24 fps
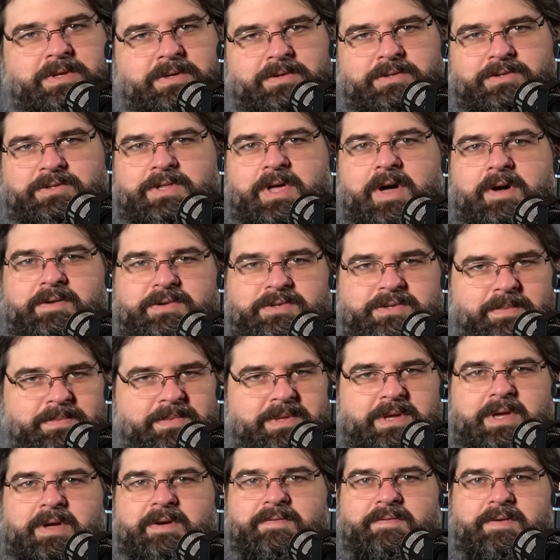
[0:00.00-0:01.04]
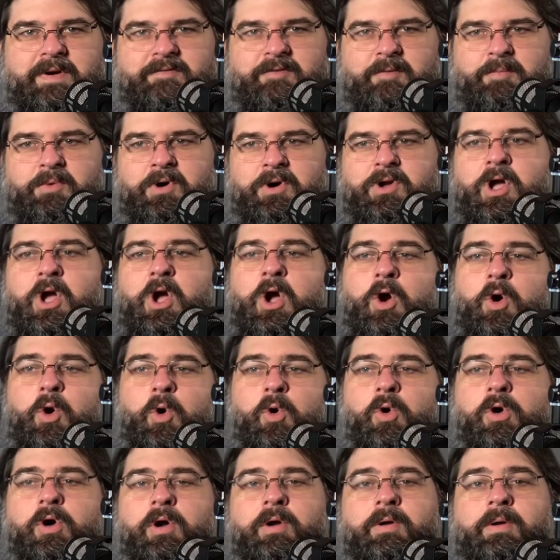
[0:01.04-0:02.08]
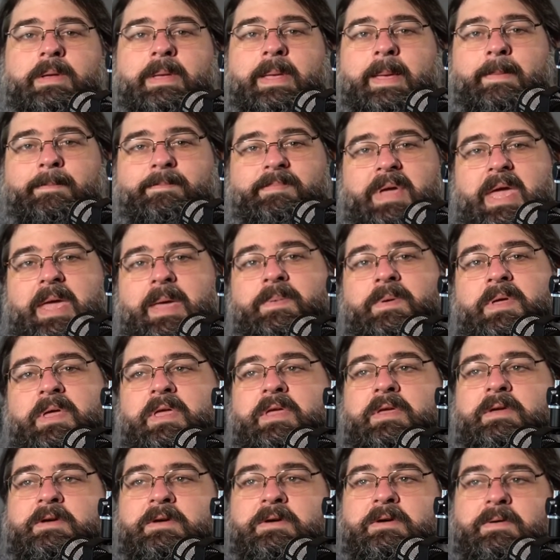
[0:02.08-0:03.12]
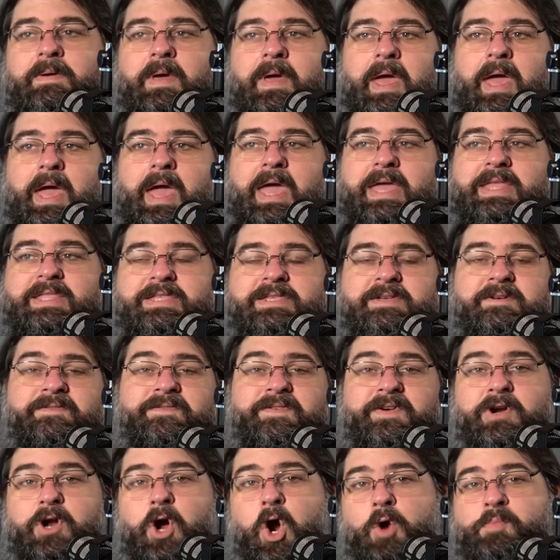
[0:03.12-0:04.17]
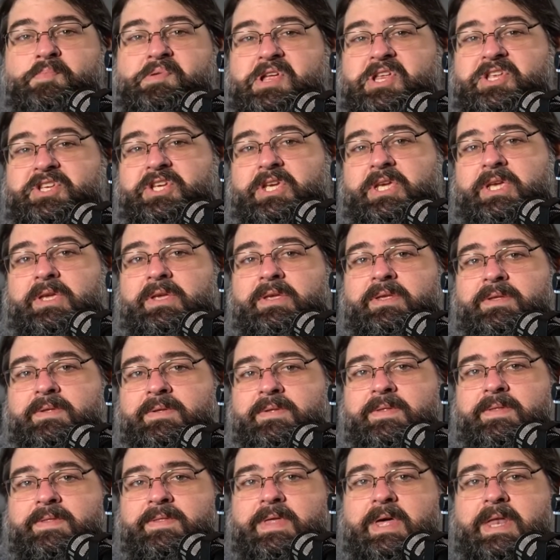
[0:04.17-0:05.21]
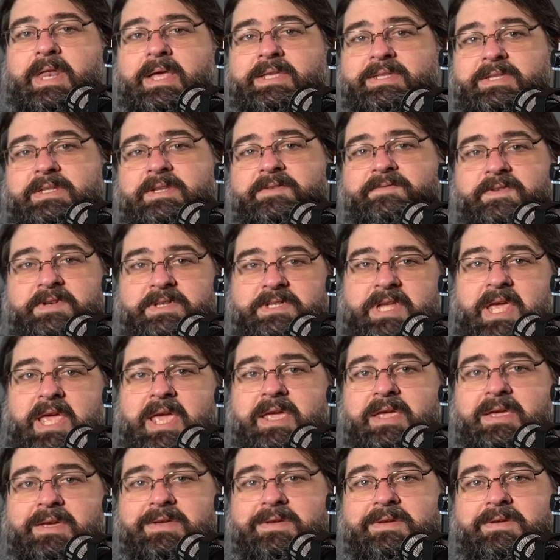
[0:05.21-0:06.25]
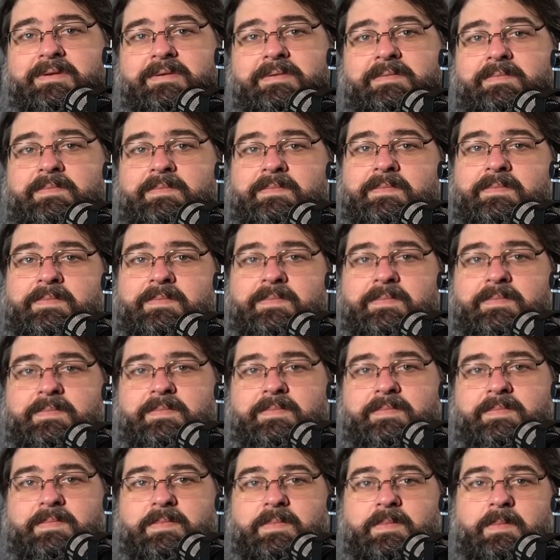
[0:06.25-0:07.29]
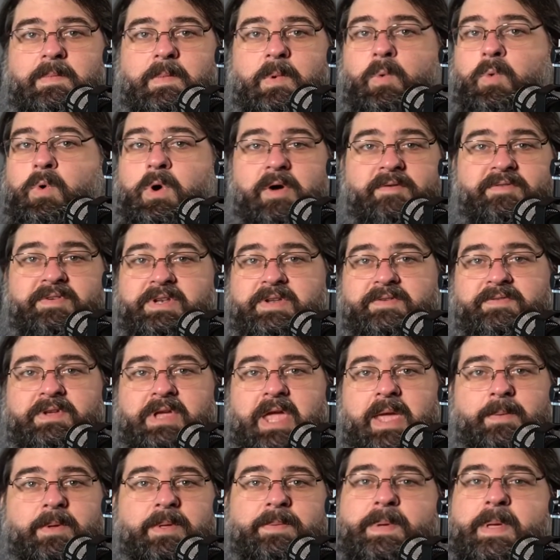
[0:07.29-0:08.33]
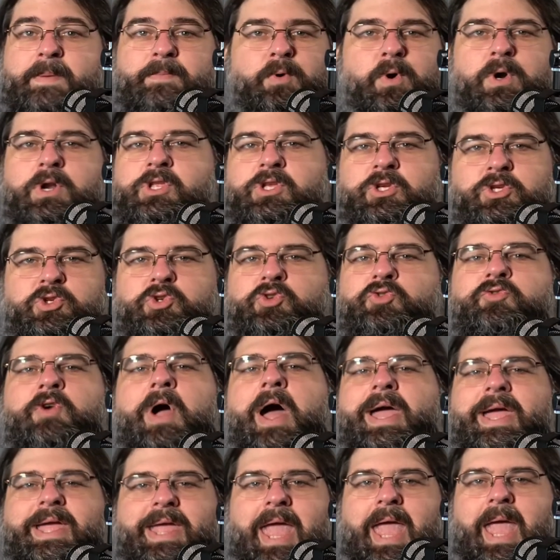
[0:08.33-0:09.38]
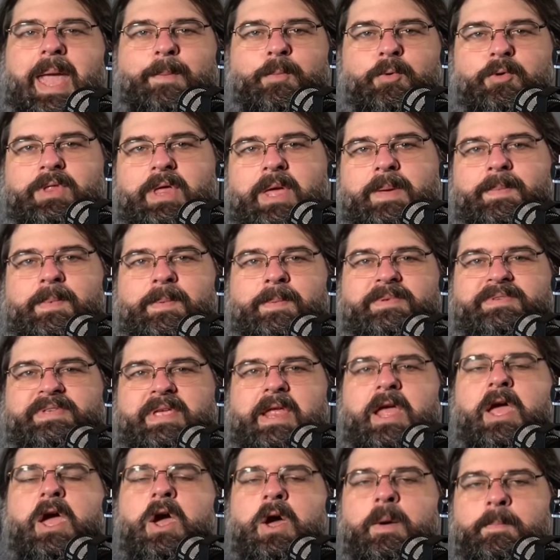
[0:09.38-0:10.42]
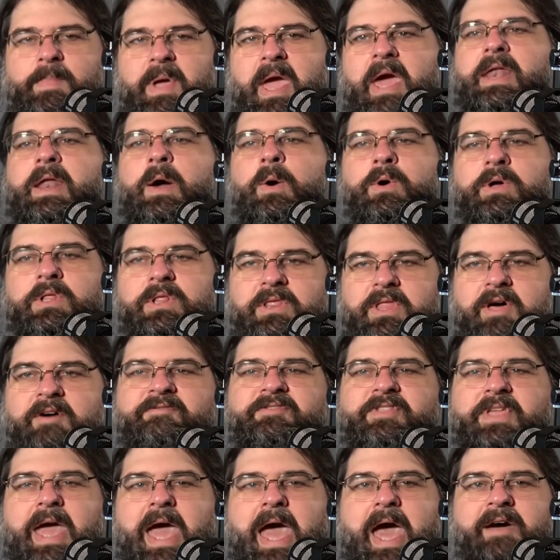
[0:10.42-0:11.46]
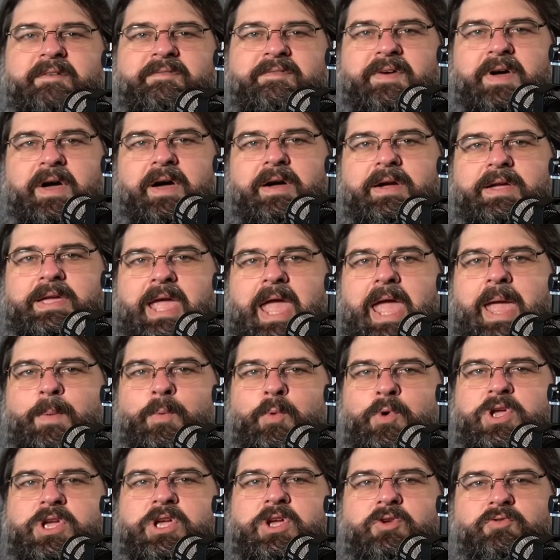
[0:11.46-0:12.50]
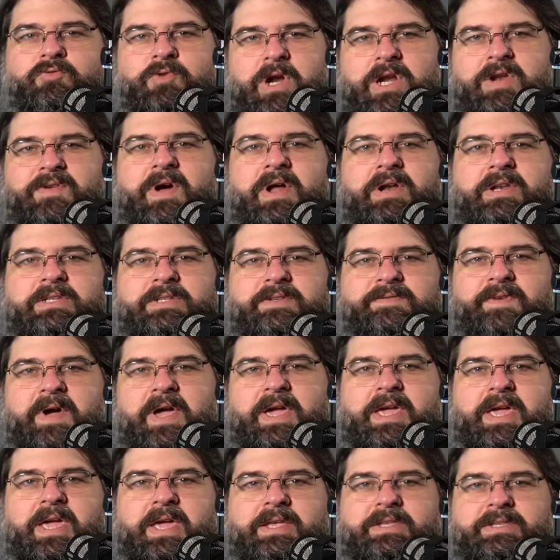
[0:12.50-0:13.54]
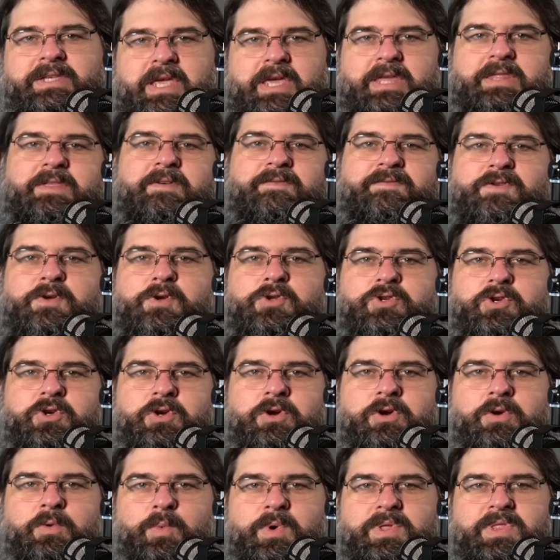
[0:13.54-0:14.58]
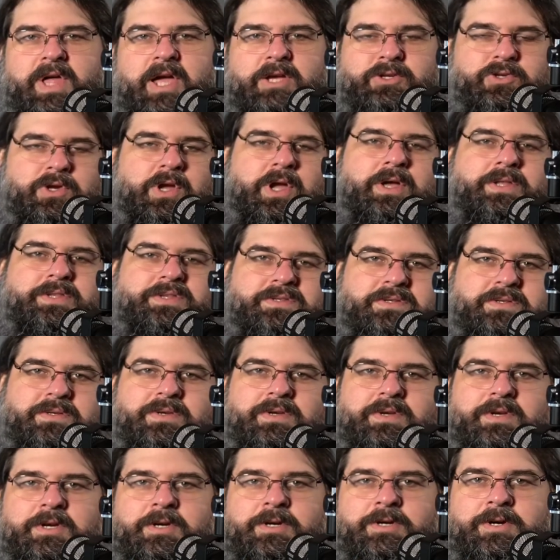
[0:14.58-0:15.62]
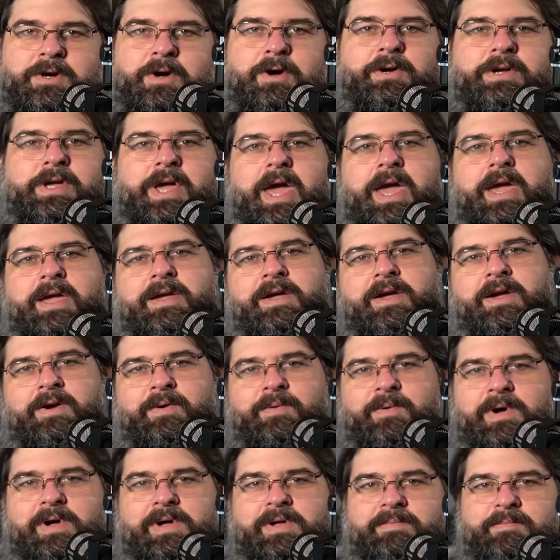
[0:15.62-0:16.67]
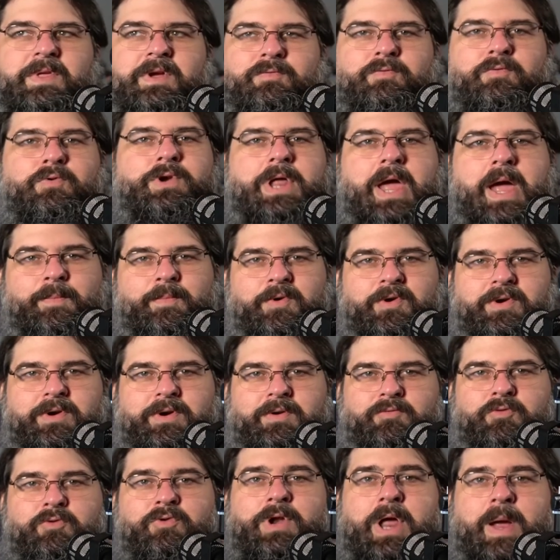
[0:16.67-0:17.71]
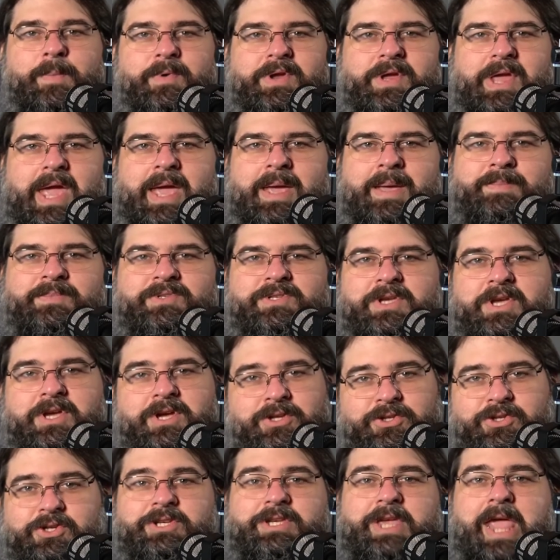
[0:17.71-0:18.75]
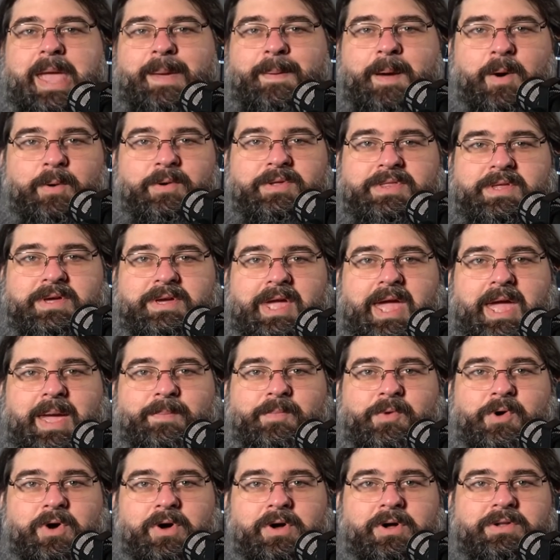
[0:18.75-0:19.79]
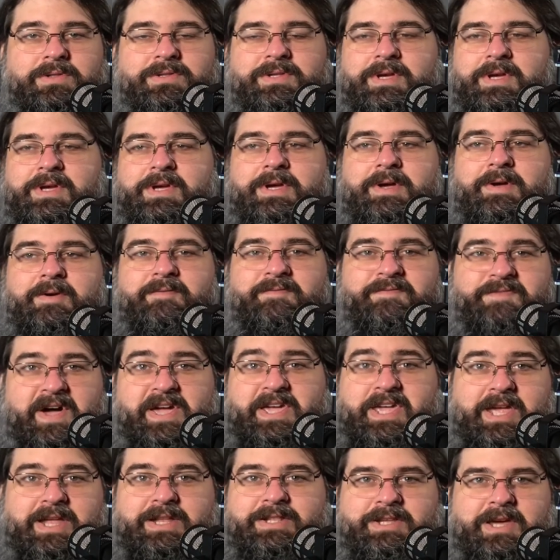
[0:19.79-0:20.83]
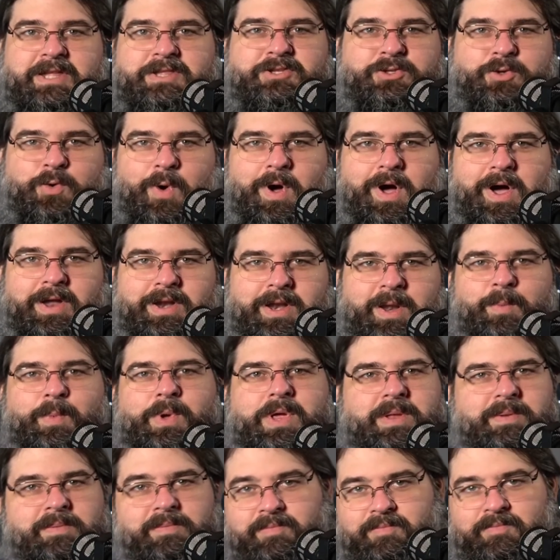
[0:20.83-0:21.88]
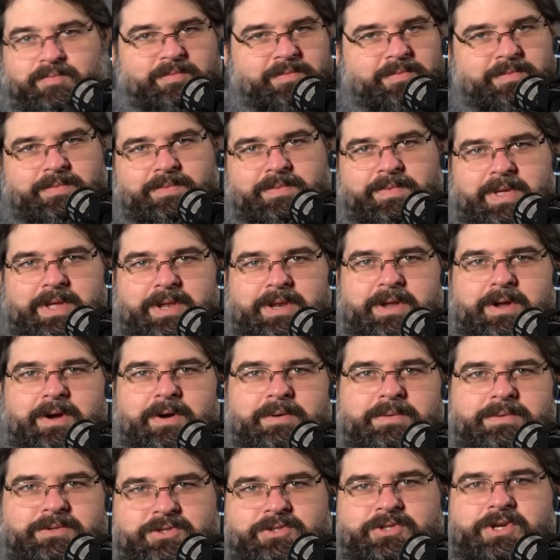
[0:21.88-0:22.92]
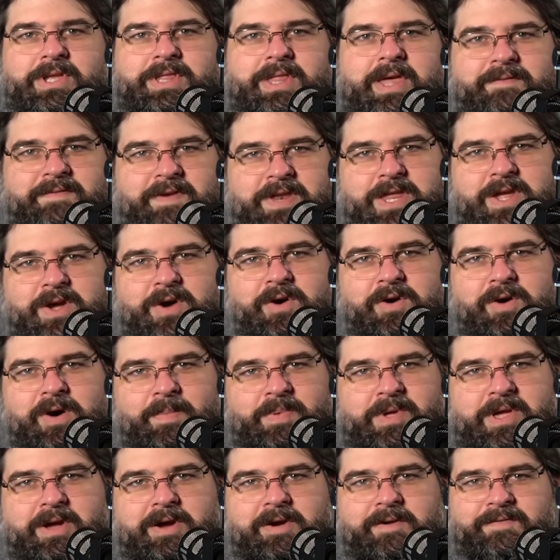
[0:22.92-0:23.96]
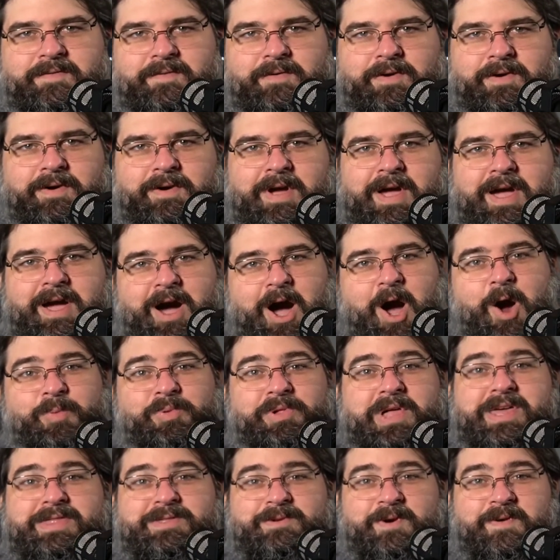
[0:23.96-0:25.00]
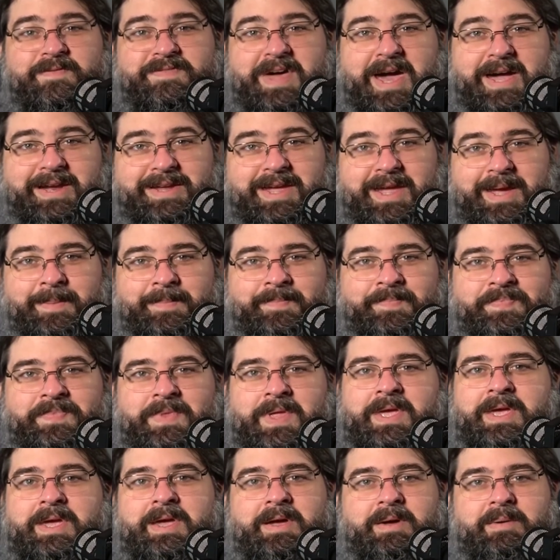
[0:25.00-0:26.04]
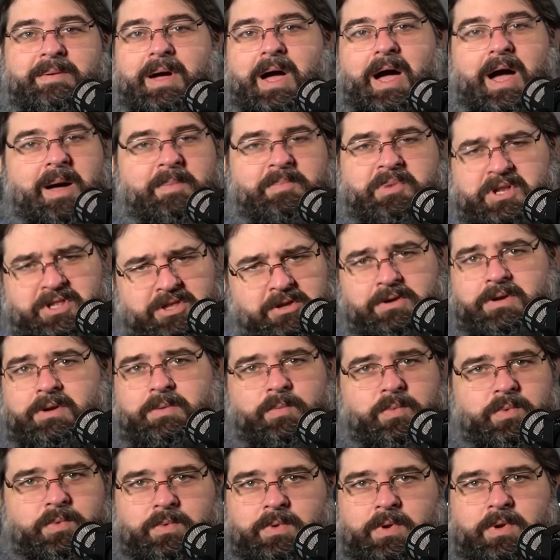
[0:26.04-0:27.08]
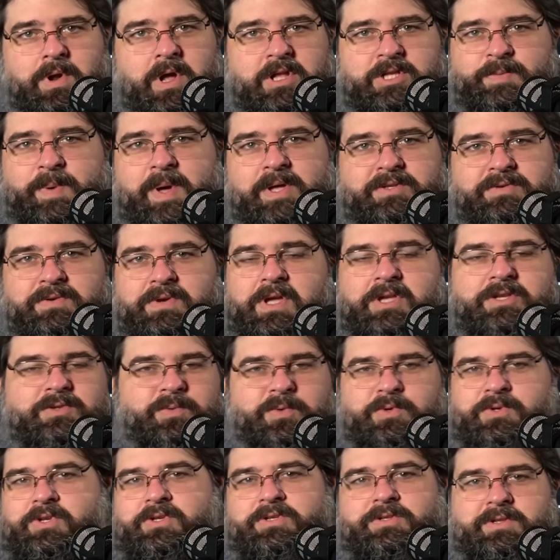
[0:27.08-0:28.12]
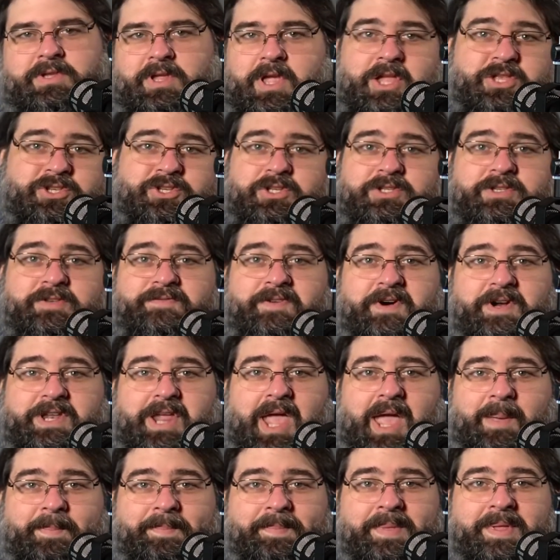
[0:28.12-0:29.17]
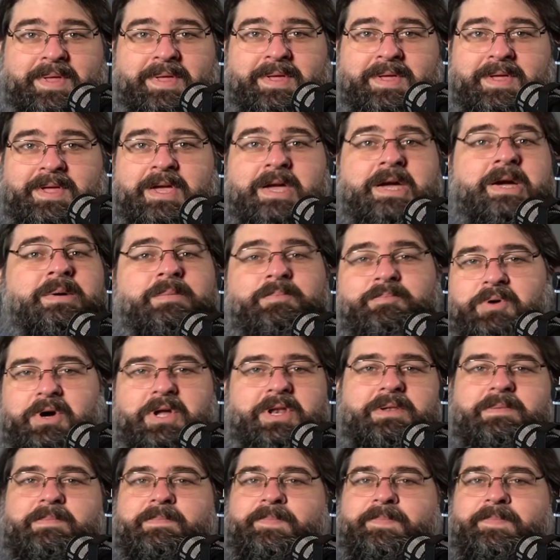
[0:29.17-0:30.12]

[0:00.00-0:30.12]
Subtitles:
stuff, something of a book, or maybe a different RPG that has a different take of a different game. Like maybe want to just try a game, or they maybe say, man, I would love to have a game where you can run around as Vikings in the future with laser guns. Okay, well, Runehammer Games just came out with a game called Viking Death Squad, and we check that video up here for our playthrough of that game. But they're not sponsoring us. It's just a fun game. But